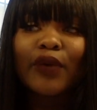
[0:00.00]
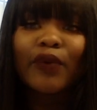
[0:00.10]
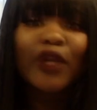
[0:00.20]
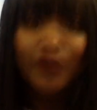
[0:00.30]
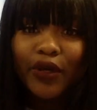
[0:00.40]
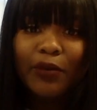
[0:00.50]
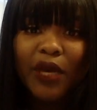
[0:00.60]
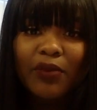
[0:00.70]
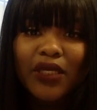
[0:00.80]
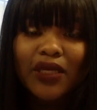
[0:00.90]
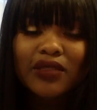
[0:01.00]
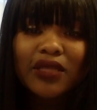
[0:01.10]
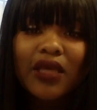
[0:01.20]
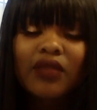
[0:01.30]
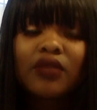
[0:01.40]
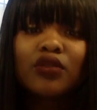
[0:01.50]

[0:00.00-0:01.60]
want to go get my BSN.